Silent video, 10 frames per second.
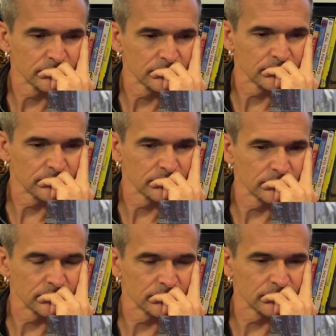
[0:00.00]

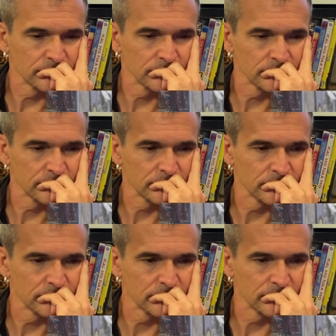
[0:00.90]

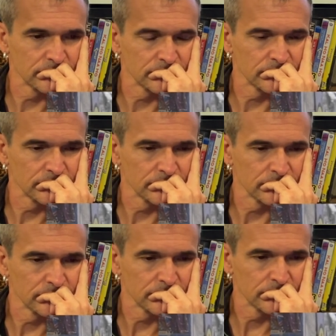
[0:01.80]

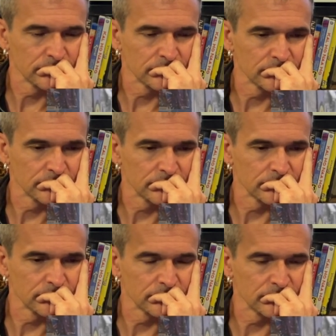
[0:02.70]
(silent)